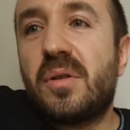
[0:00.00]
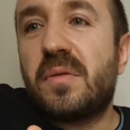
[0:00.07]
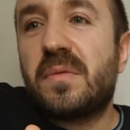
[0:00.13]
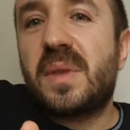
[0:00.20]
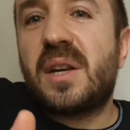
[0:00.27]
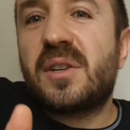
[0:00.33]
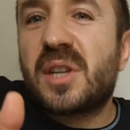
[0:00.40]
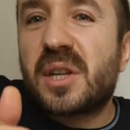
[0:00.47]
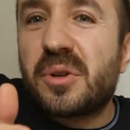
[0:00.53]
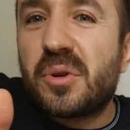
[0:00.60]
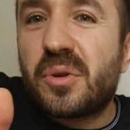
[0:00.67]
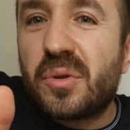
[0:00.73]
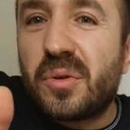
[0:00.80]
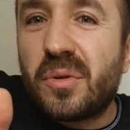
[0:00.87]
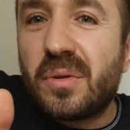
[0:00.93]
there's a
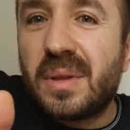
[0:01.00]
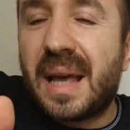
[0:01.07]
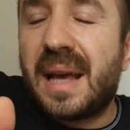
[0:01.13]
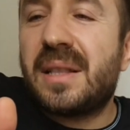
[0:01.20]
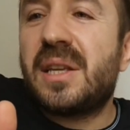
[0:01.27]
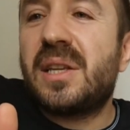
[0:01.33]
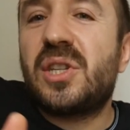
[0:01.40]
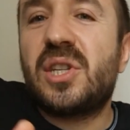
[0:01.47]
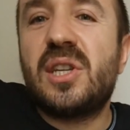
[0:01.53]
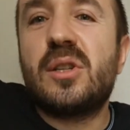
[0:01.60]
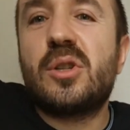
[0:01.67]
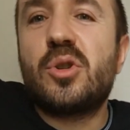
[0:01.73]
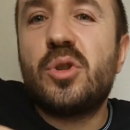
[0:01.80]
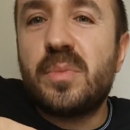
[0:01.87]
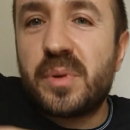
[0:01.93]
girl and she's
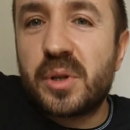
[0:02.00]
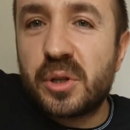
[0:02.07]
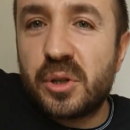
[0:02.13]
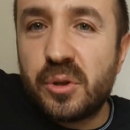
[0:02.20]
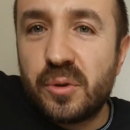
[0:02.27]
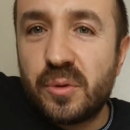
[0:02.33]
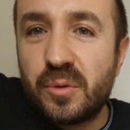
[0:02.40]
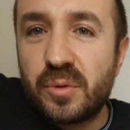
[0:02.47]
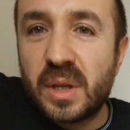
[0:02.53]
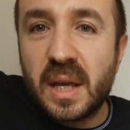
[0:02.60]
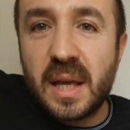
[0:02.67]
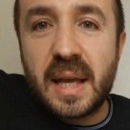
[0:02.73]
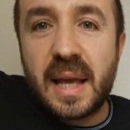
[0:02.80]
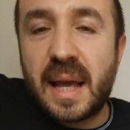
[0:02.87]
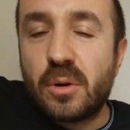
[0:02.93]
super cute,
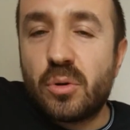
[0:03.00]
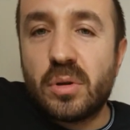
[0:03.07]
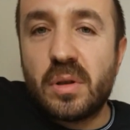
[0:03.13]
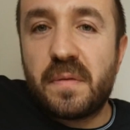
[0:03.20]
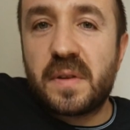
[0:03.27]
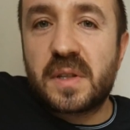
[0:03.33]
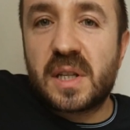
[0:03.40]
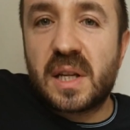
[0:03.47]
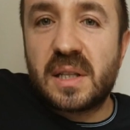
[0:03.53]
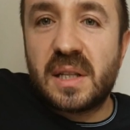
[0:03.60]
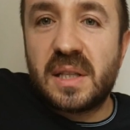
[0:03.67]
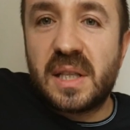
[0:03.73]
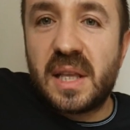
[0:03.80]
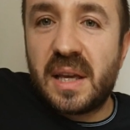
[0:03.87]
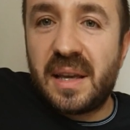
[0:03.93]
and all of a
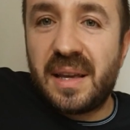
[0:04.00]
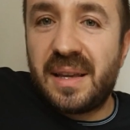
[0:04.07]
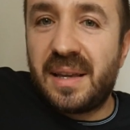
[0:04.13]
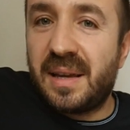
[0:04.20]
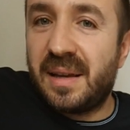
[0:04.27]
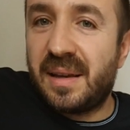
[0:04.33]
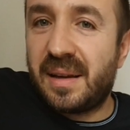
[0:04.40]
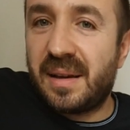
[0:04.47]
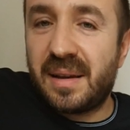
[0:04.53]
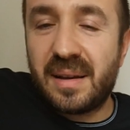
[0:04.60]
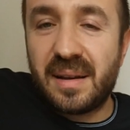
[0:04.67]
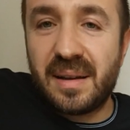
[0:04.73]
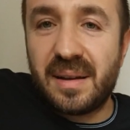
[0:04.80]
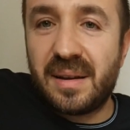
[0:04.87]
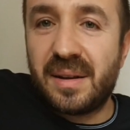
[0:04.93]
sudden they
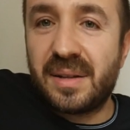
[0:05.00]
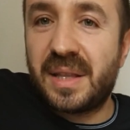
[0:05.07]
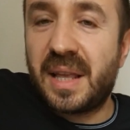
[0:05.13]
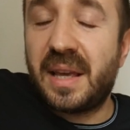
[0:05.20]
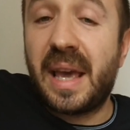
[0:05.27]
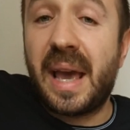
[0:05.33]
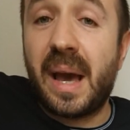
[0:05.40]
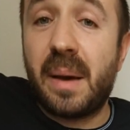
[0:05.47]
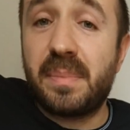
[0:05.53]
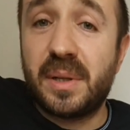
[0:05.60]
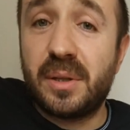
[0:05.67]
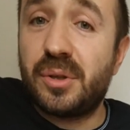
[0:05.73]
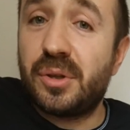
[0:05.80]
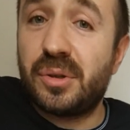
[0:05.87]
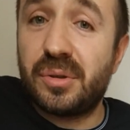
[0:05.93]

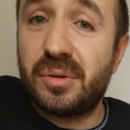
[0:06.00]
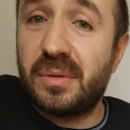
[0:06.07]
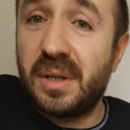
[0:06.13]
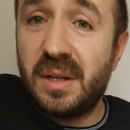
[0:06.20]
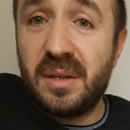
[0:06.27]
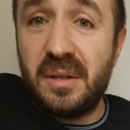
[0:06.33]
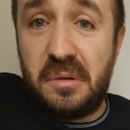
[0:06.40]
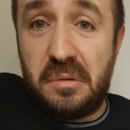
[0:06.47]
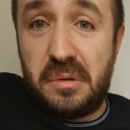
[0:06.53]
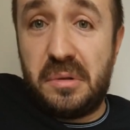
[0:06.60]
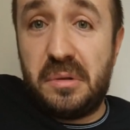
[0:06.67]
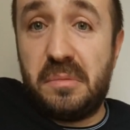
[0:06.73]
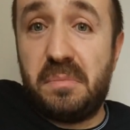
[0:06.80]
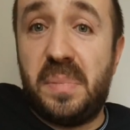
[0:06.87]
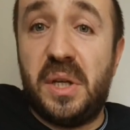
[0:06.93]
happen to
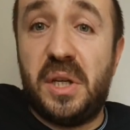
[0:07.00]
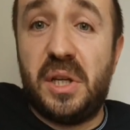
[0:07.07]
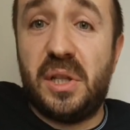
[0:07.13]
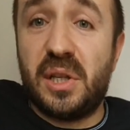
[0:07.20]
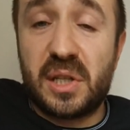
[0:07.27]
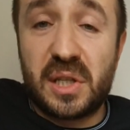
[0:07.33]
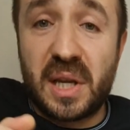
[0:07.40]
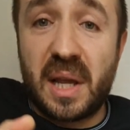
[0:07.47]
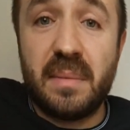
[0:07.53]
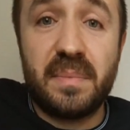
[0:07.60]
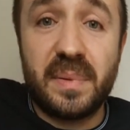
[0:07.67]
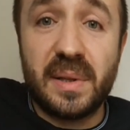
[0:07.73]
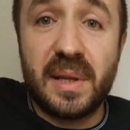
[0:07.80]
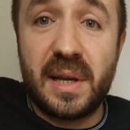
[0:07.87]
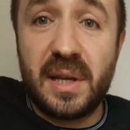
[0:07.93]
be in the same
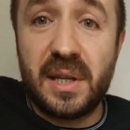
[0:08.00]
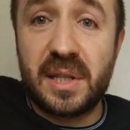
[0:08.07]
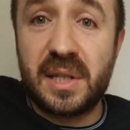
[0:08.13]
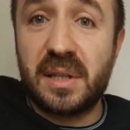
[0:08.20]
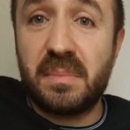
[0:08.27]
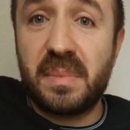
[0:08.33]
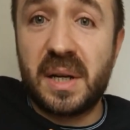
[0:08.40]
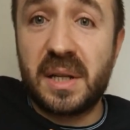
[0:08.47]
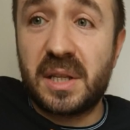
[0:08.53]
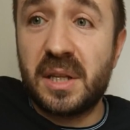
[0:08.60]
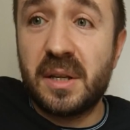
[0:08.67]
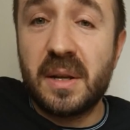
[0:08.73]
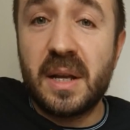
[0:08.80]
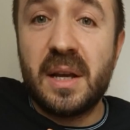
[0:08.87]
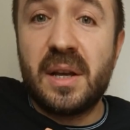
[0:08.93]
place, but
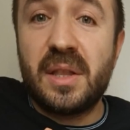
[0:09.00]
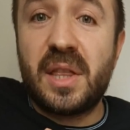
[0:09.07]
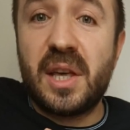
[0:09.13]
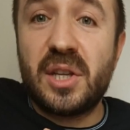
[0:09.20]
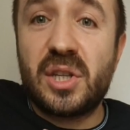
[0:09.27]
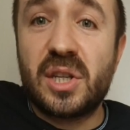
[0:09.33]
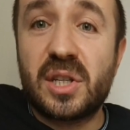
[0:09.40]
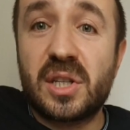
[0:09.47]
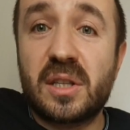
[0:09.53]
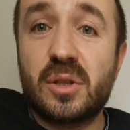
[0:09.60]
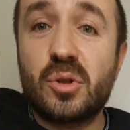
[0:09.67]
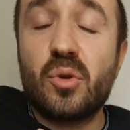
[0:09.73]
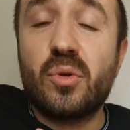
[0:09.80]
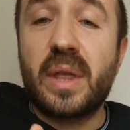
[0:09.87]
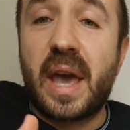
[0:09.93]
they just
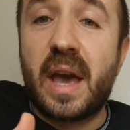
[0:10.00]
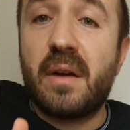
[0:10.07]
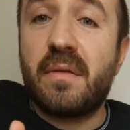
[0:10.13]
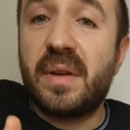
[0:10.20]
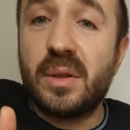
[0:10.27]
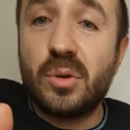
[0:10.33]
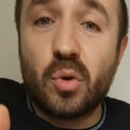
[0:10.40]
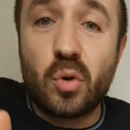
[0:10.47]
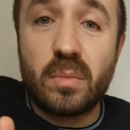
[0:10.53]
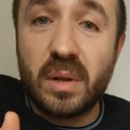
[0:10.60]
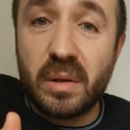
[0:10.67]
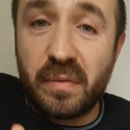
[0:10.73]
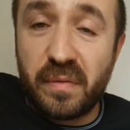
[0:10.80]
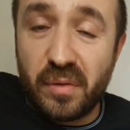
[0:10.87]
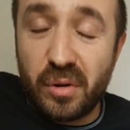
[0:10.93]
don't have a
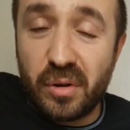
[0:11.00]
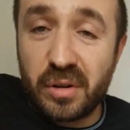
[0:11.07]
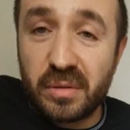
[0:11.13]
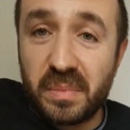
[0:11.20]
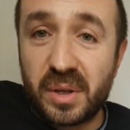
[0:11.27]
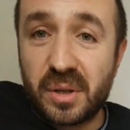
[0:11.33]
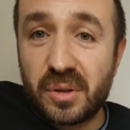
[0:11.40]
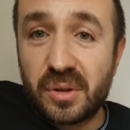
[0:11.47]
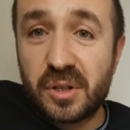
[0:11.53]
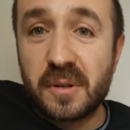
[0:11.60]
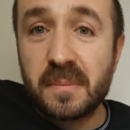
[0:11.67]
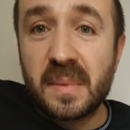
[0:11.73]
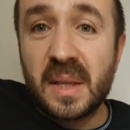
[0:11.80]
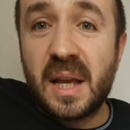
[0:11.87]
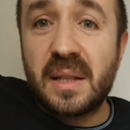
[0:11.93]
normal flirt because
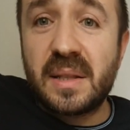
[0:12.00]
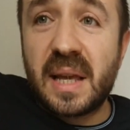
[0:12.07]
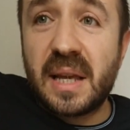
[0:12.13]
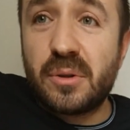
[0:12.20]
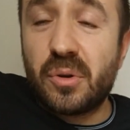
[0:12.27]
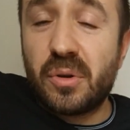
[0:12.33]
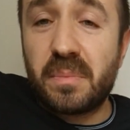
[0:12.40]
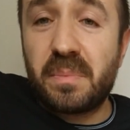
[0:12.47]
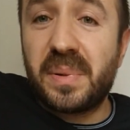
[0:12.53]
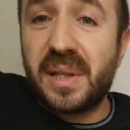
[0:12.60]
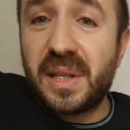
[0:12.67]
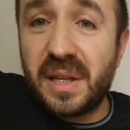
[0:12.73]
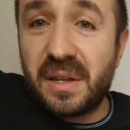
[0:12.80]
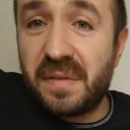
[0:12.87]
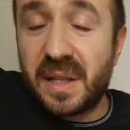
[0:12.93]
they don't
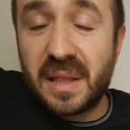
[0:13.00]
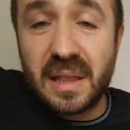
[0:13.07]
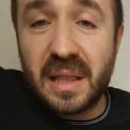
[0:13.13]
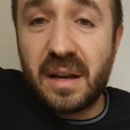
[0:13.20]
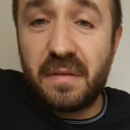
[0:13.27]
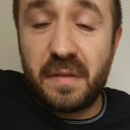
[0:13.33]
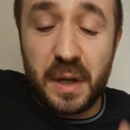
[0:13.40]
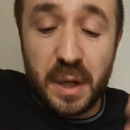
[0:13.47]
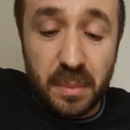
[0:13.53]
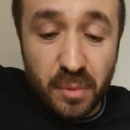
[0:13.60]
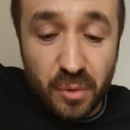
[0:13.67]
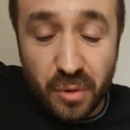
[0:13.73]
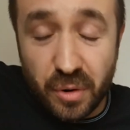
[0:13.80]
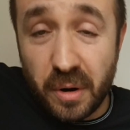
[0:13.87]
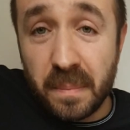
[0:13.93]
believe in love
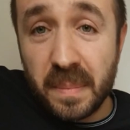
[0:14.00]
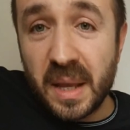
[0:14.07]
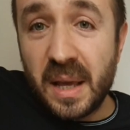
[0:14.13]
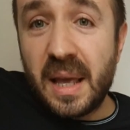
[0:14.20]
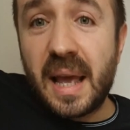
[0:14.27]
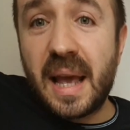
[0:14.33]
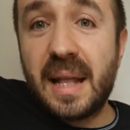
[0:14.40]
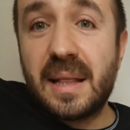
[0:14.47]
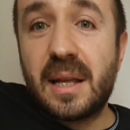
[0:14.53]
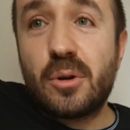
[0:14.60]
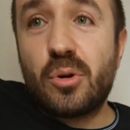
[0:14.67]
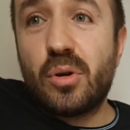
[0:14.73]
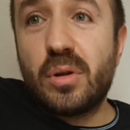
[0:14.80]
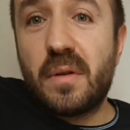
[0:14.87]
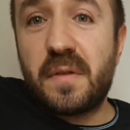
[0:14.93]
anymore. And then
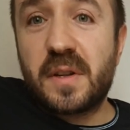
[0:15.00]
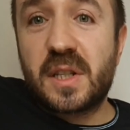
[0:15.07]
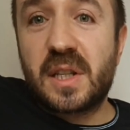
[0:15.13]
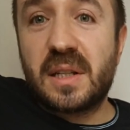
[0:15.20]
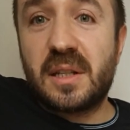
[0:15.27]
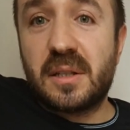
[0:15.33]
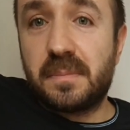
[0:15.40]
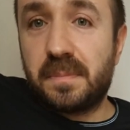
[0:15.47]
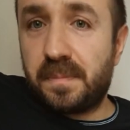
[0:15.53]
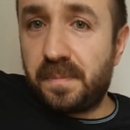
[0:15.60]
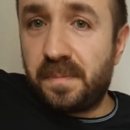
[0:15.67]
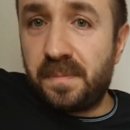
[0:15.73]
all of a sudden,